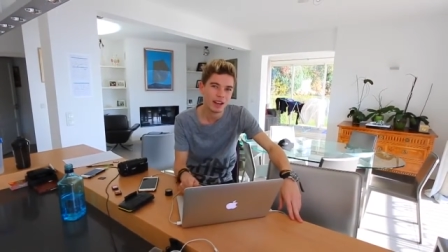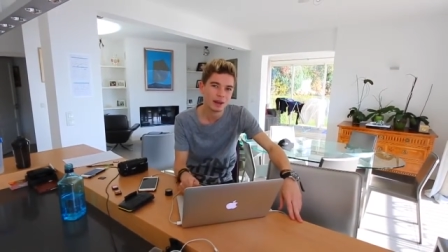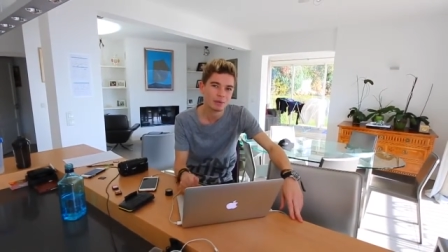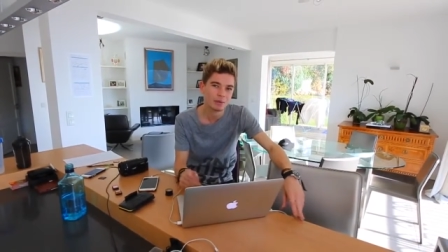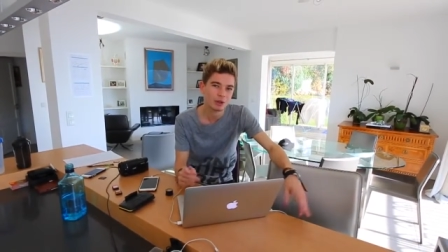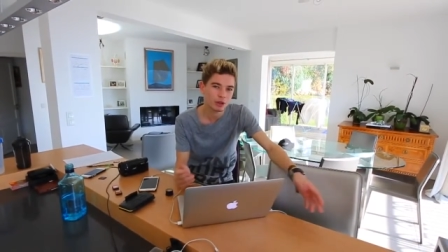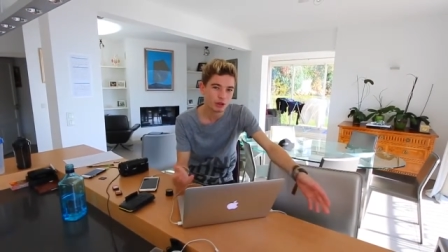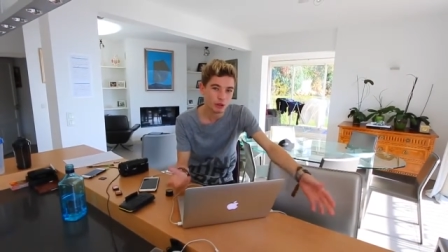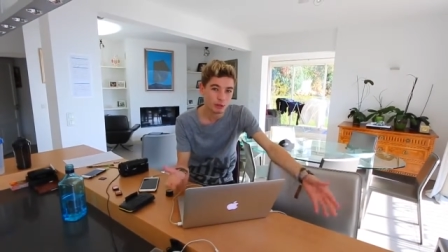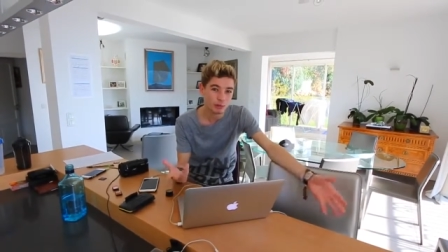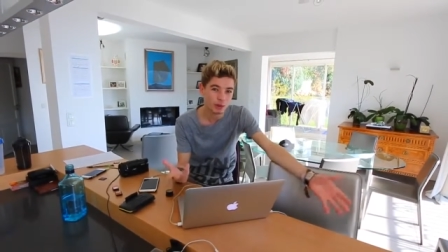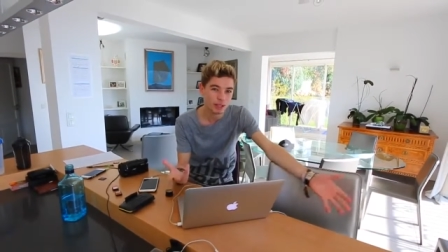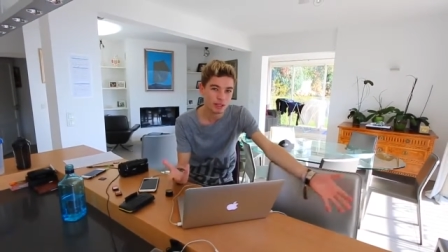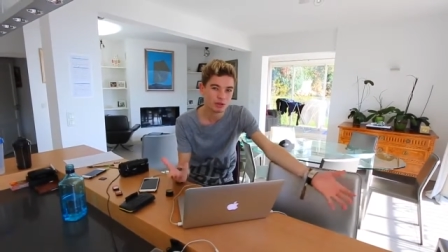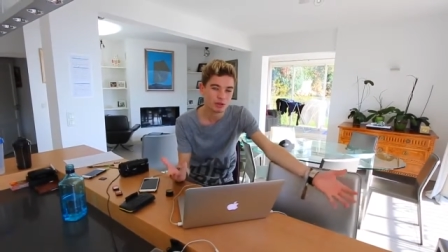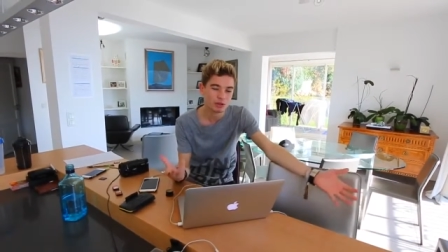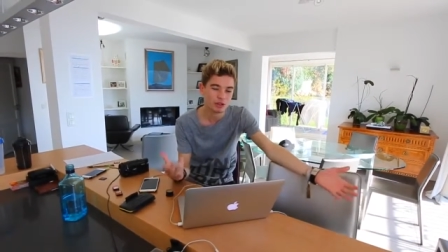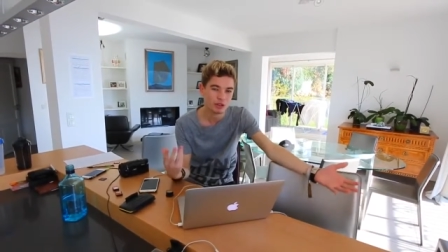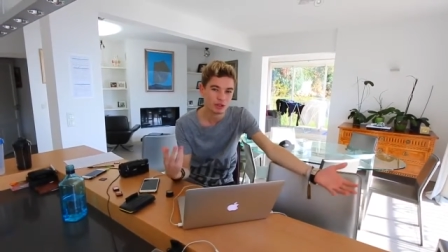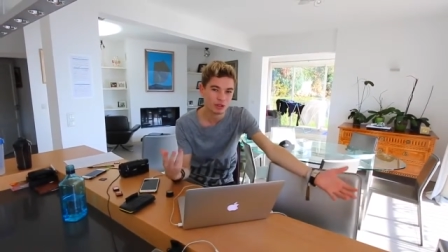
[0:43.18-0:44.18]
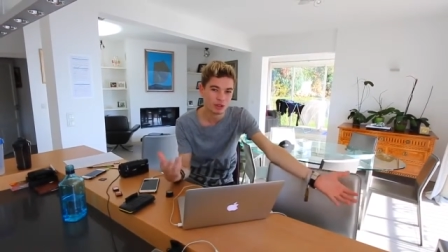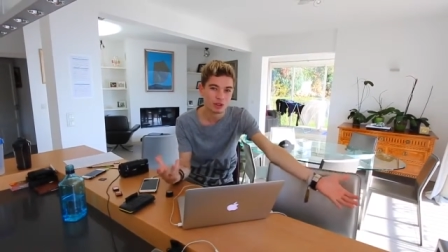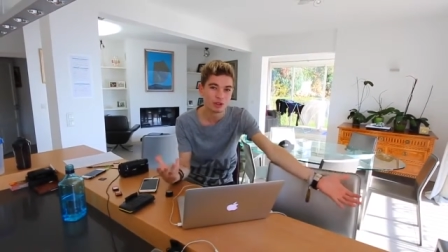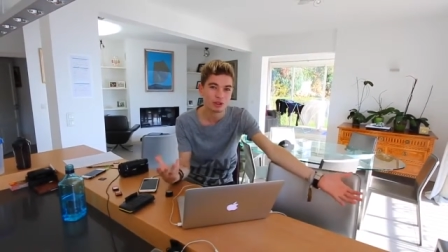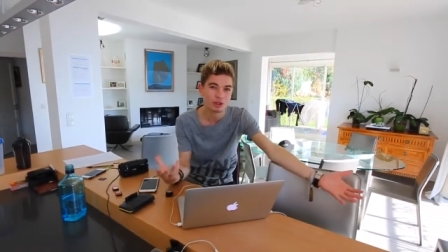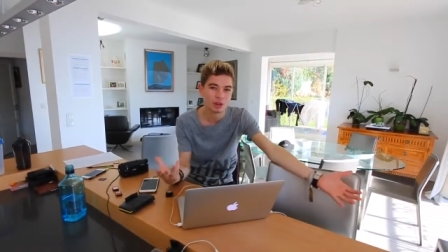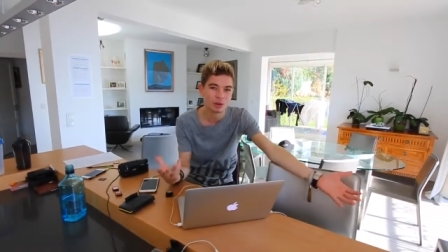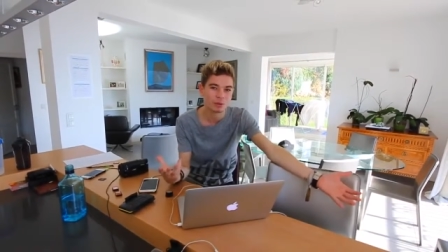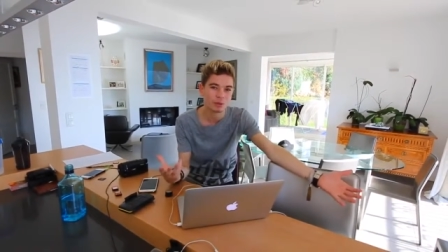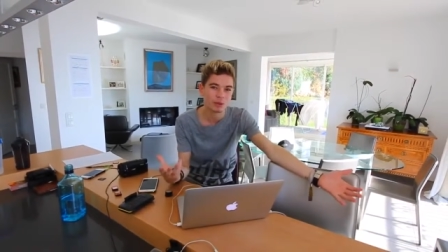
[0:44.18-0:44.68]
Lab, a new place which has
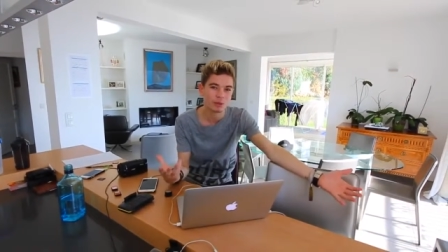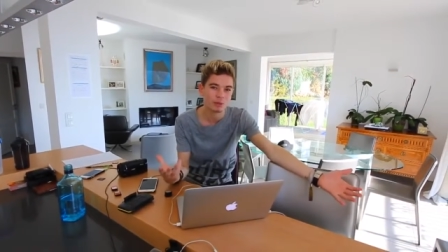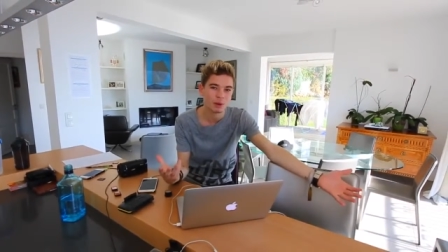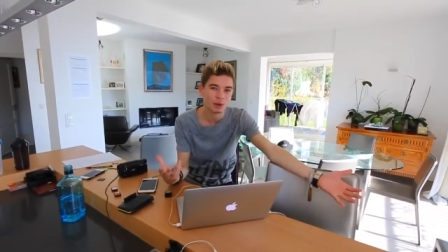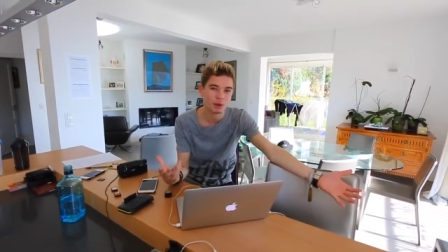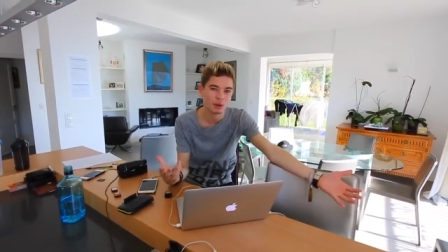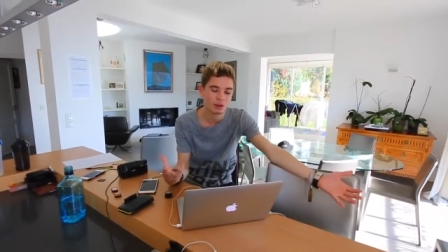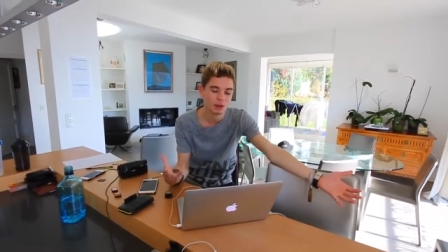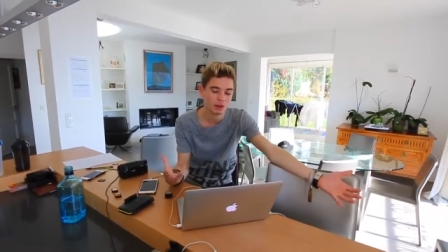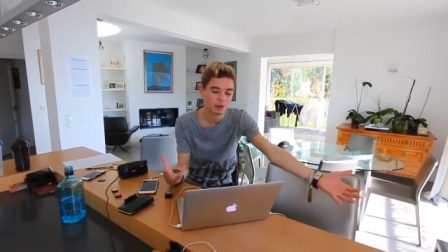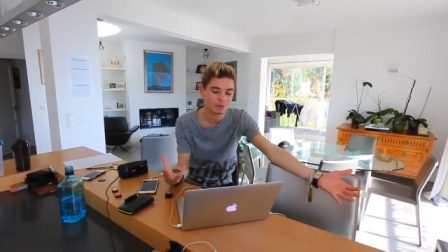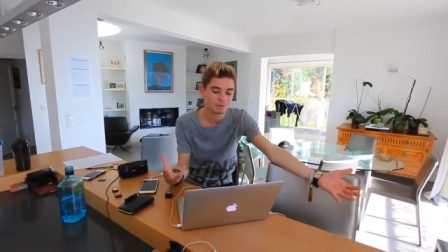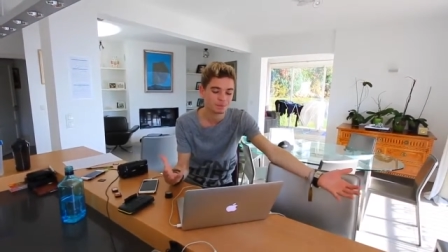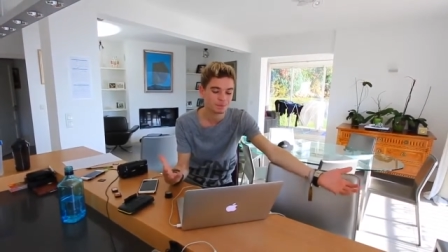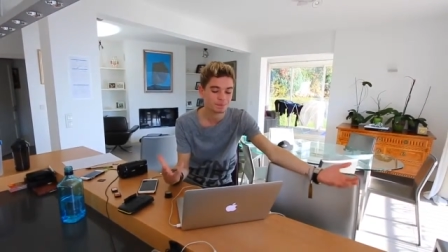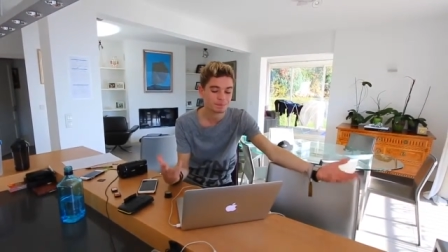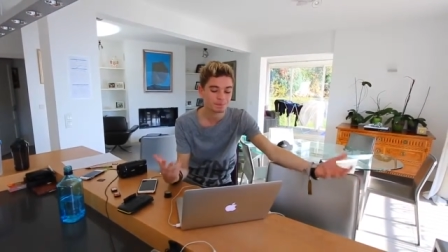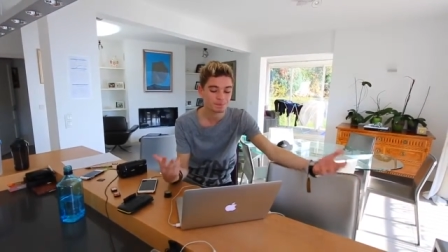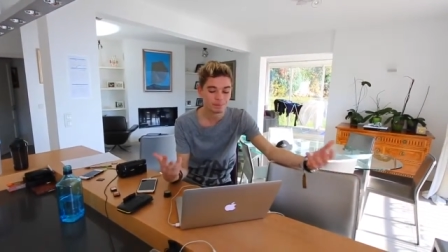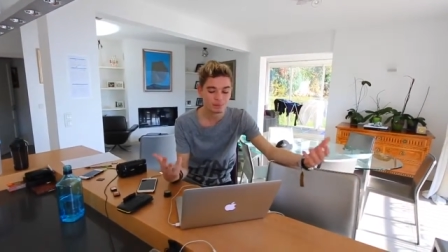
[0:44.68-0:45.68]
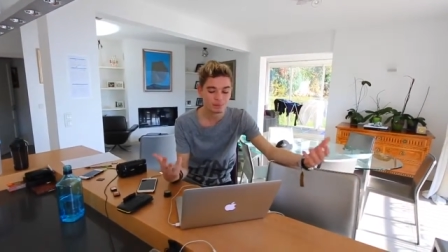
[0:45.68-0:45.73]
just opened in Monaco.